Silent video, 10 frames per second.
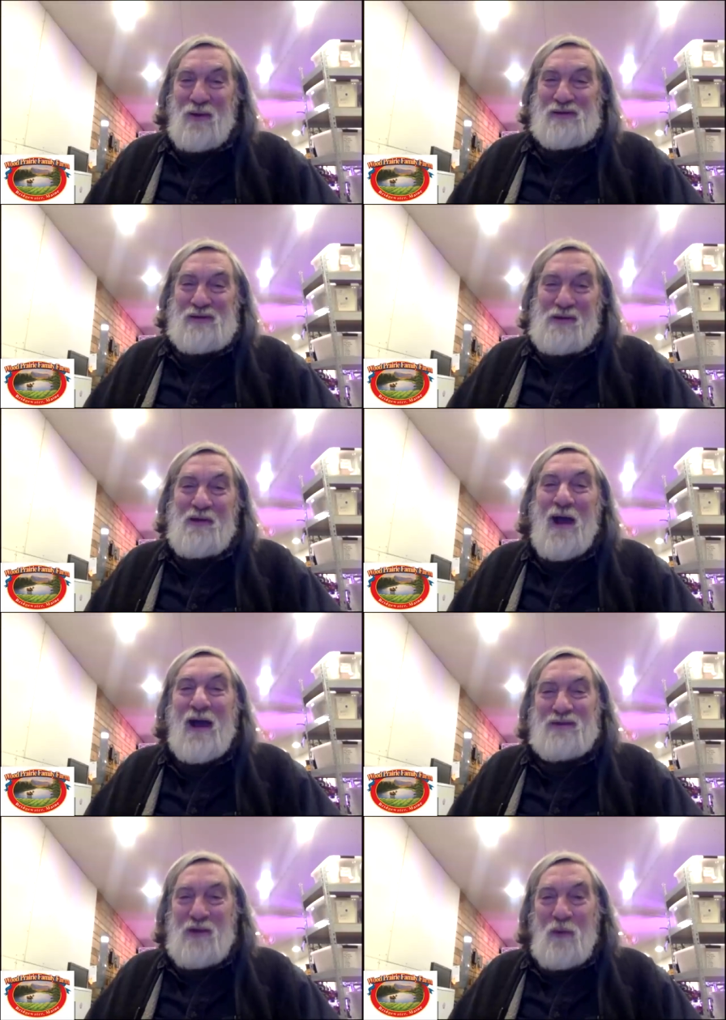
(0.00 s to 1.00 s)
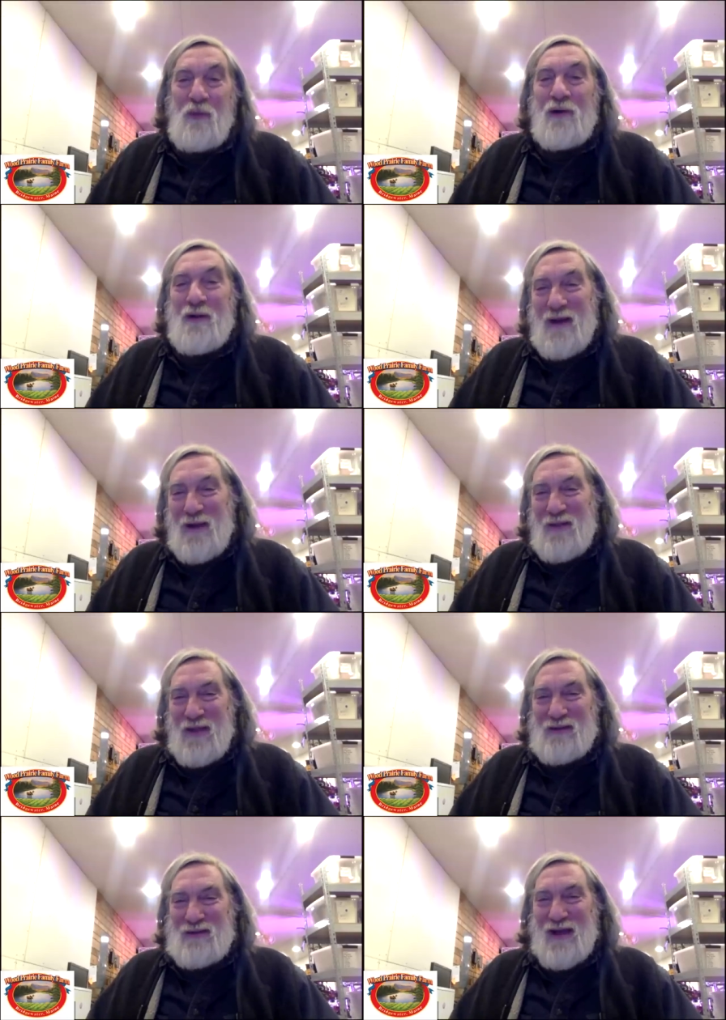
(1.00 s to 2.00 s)
down in Georgia, you guys don't
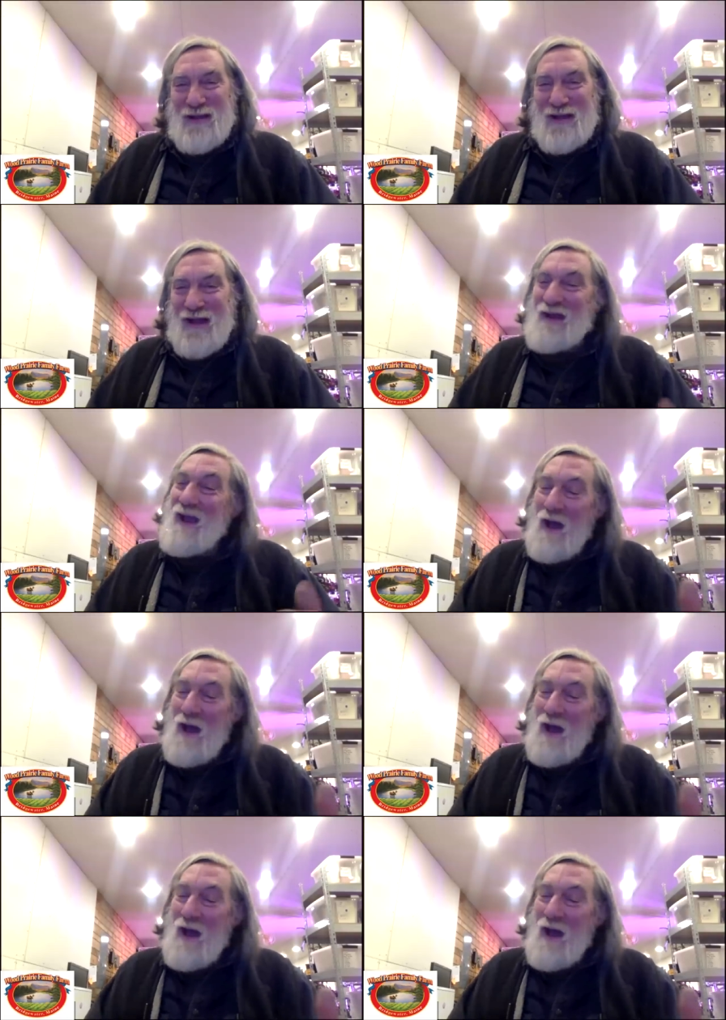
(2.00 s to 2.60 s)
worry about things like